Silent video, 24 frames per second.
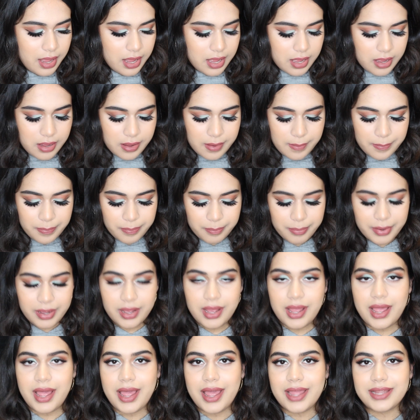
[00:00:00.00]

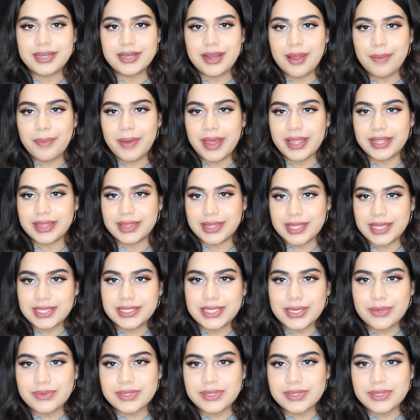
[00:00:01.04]
But I ended up buying this.